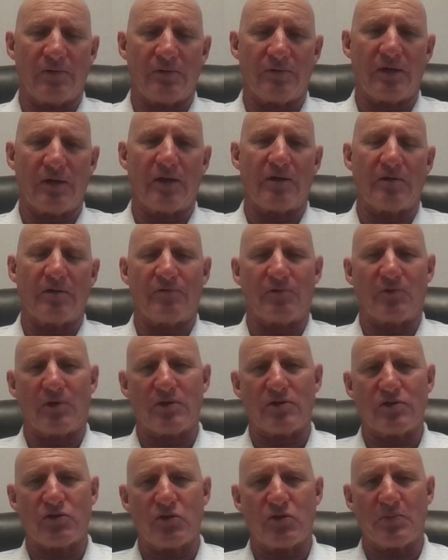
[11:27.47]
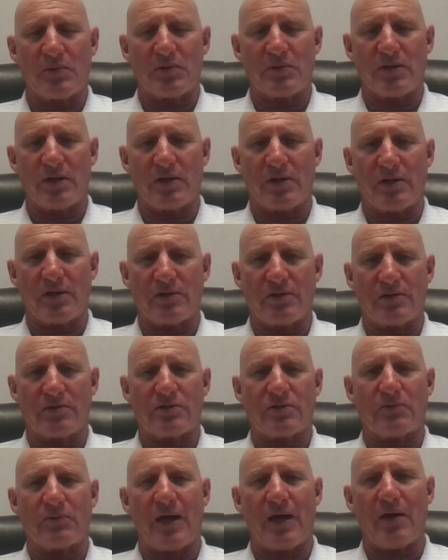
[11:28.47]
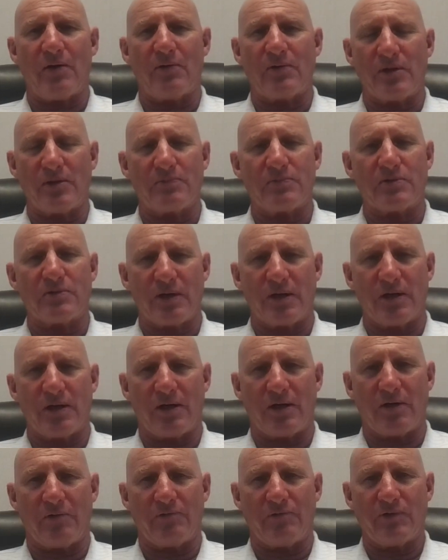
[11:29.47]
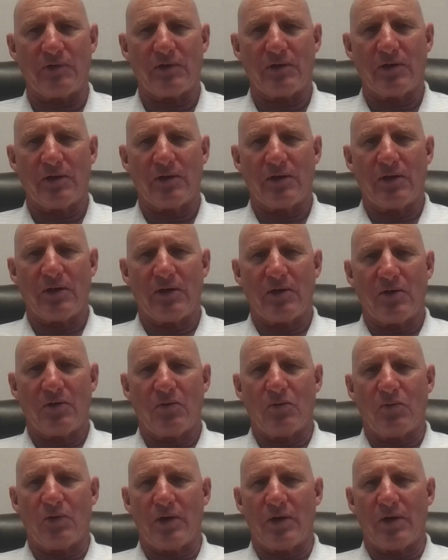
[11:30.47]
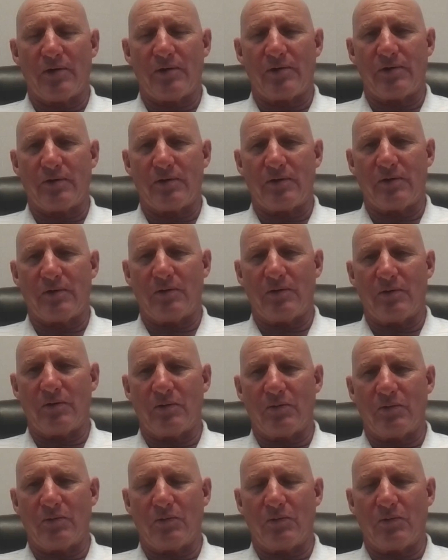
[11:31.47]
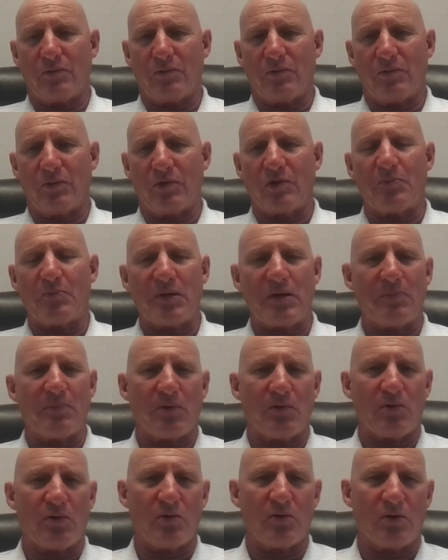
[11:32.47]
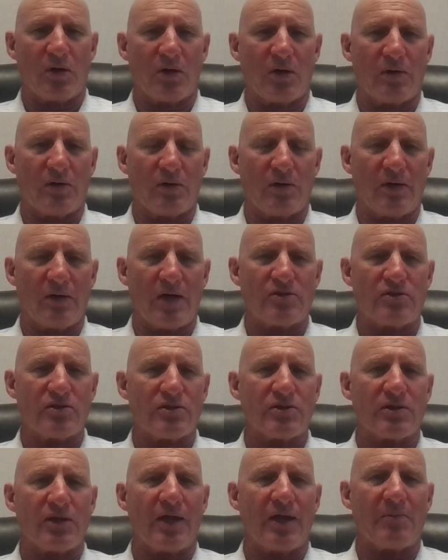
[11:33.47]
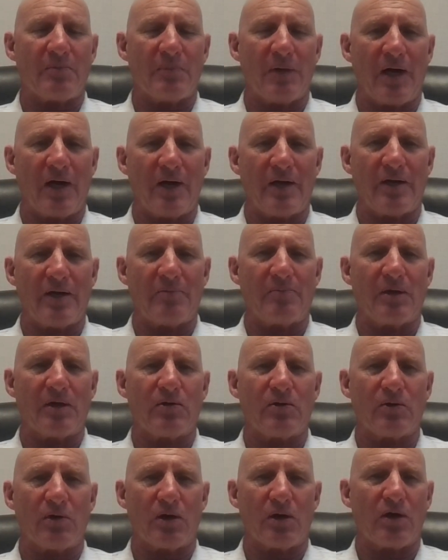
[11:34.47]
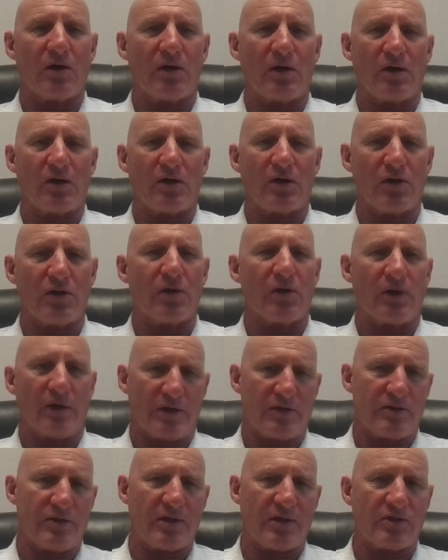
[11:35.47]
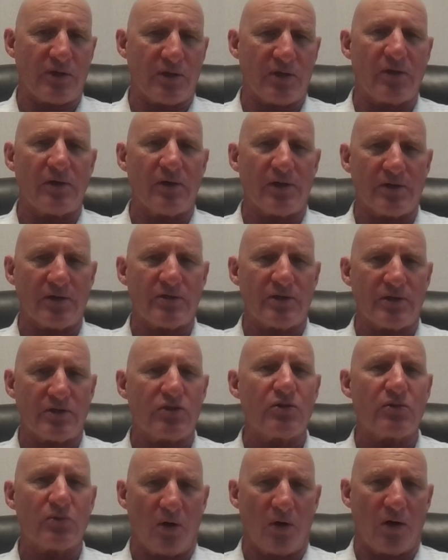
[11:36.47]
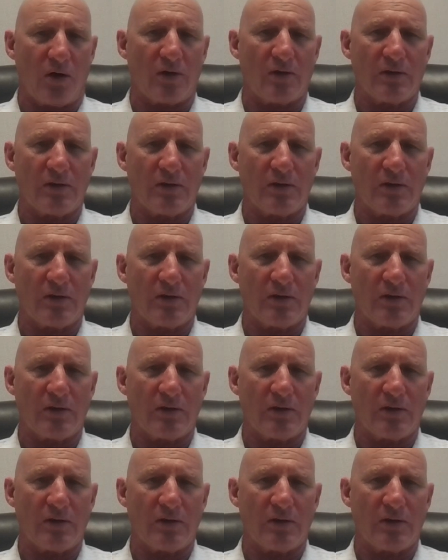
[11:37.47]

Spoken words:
thing for a superintendent to surround himself with people who are not just like-minded, but who are curious as you are.